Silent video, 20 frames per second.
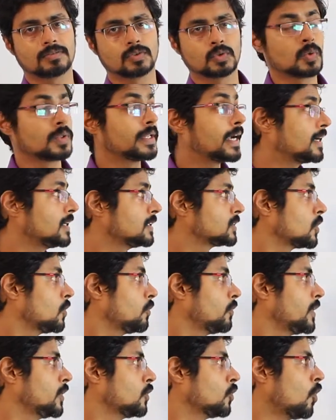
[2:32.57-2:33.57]
So that is how
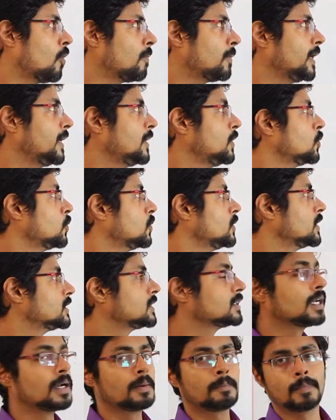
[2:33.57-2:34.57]
we normally do
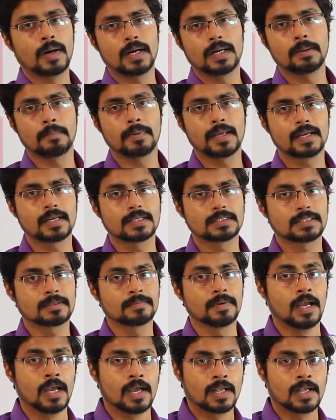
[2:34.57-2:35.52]
this multiplication.